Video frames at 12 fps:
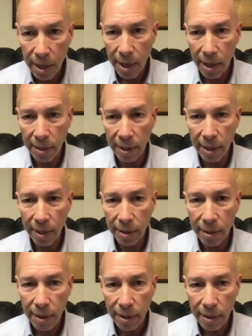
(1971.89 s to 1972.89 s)
and then
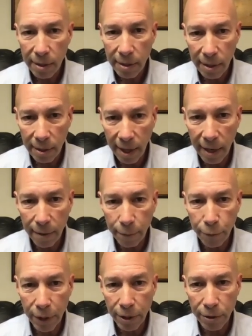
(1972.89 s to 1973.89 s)
the tenant
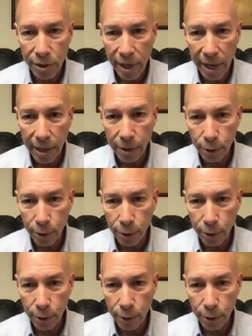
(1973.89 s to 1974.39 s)
figures out